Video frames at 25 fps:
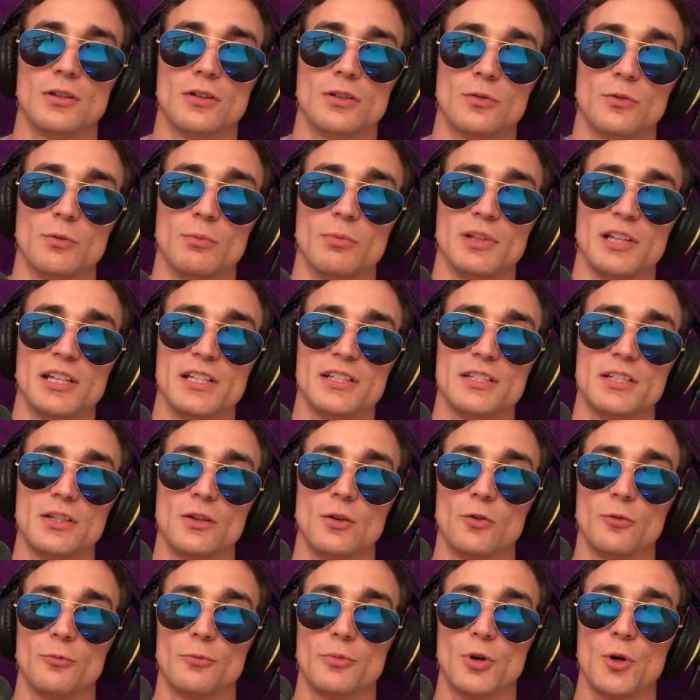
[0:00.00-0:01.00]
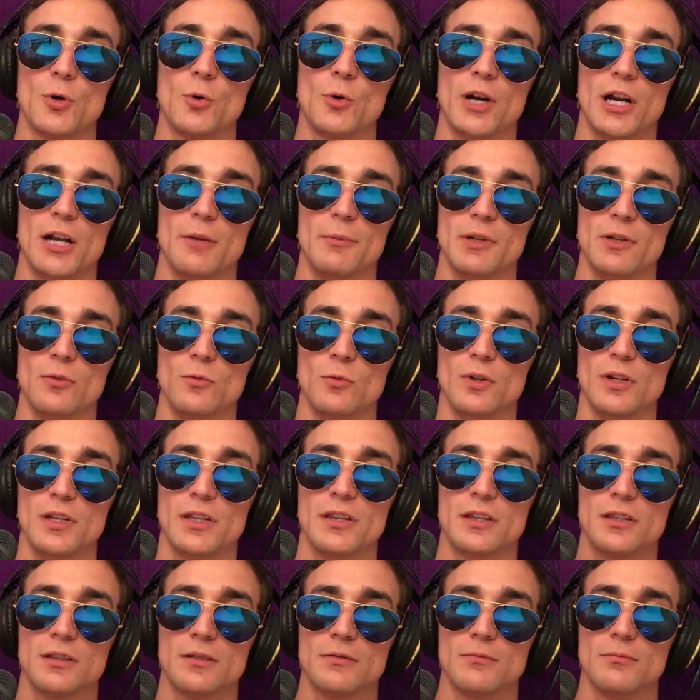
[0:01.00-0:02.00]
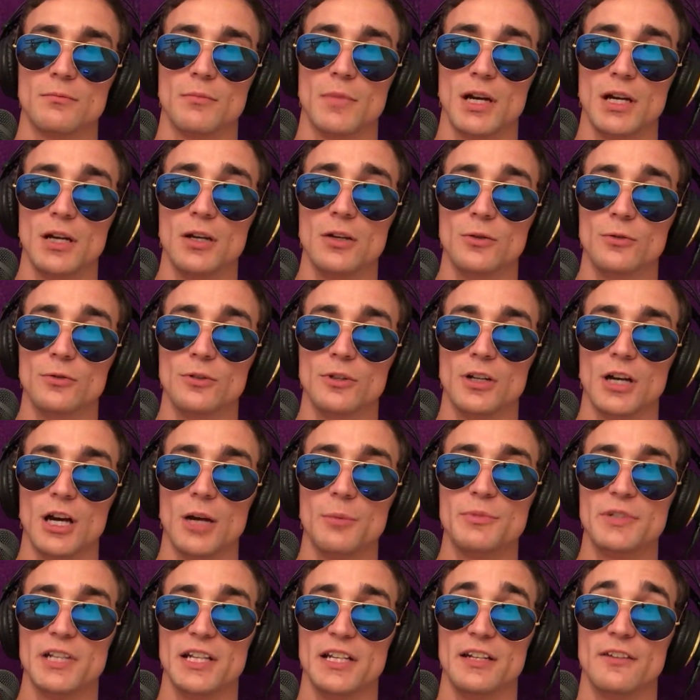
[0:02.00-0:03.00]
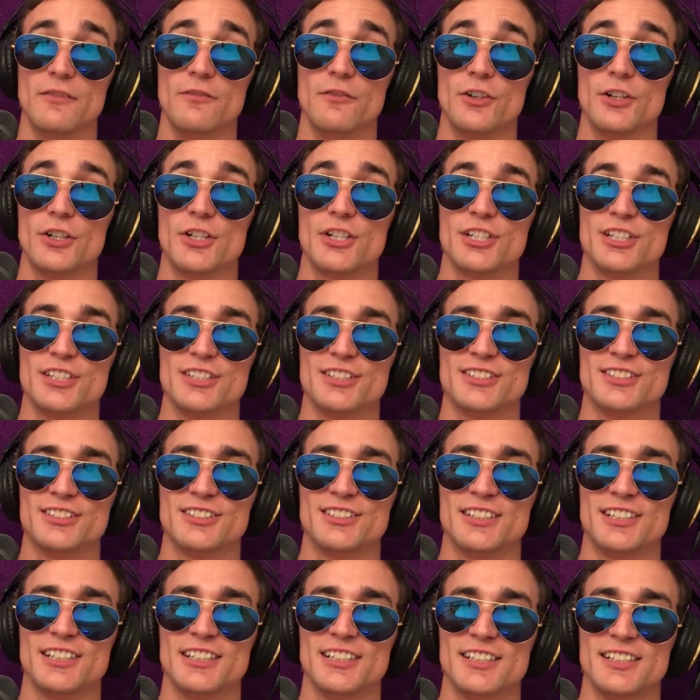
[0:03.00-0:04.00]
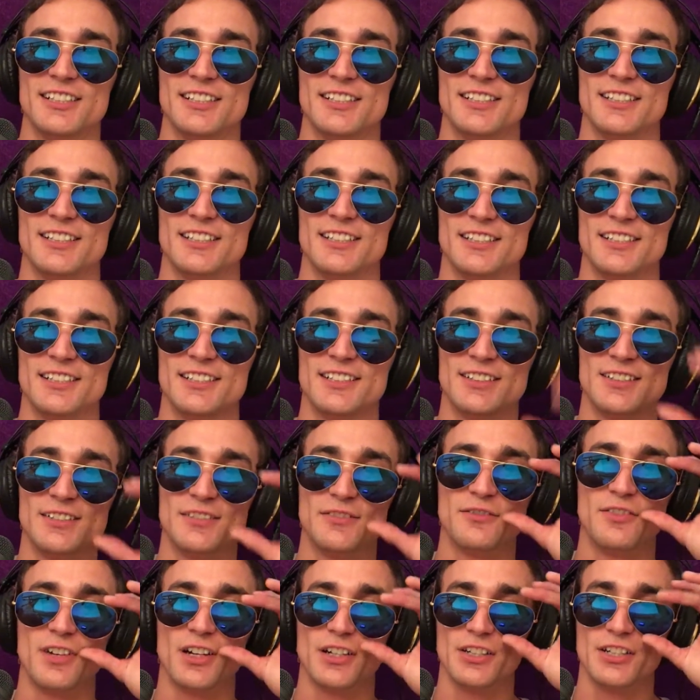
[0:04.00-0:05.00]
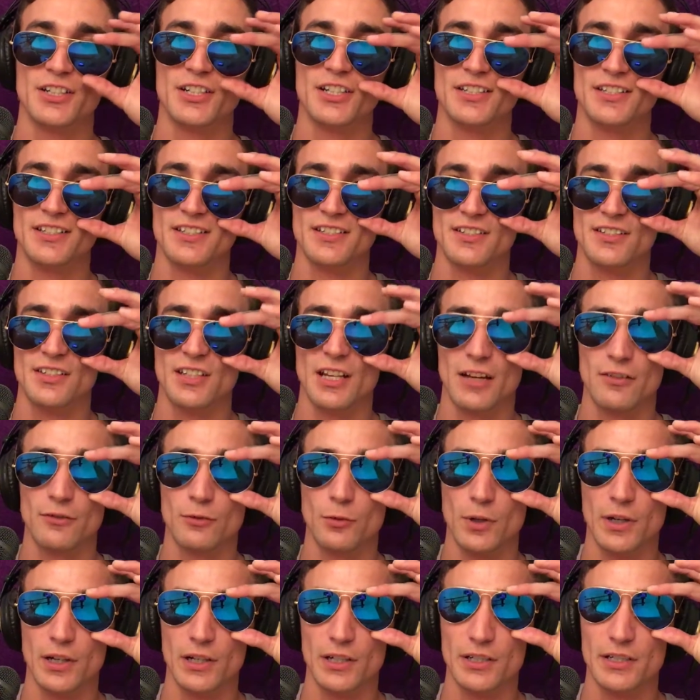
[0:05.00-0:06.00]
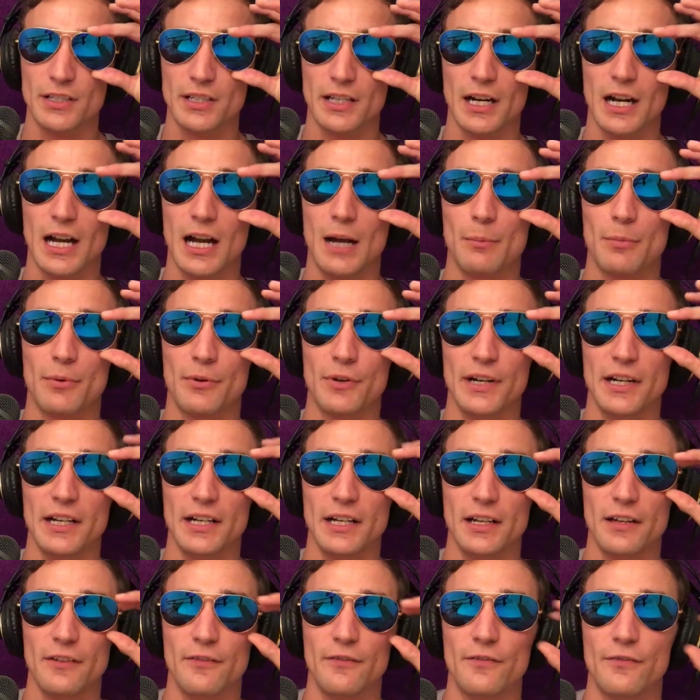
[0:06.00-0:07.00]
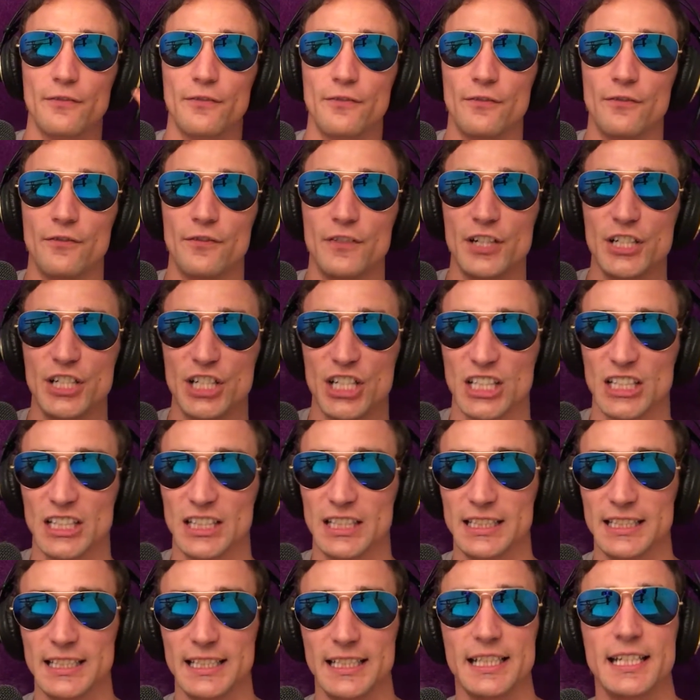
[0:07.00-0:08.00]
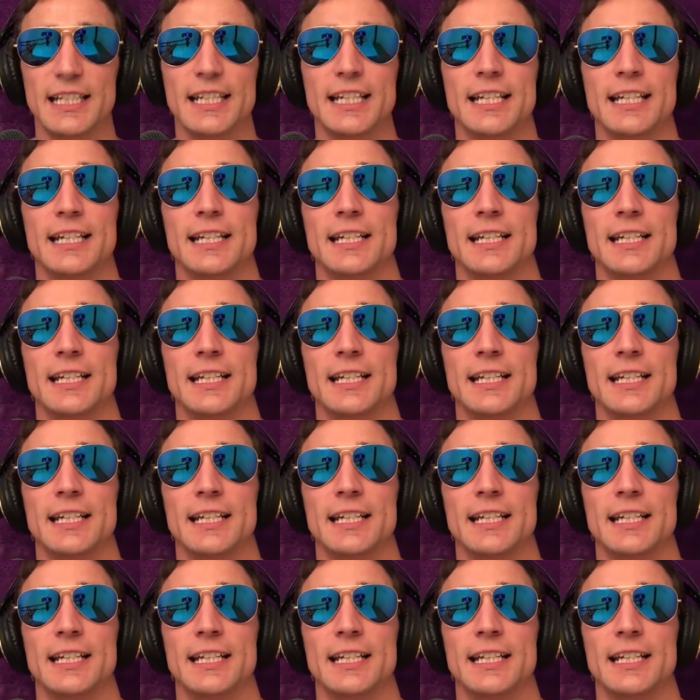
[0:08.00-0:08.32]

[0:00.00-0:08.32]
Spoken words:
To replace the old programming with my own updated version. Functions and softwares that operate efficiently.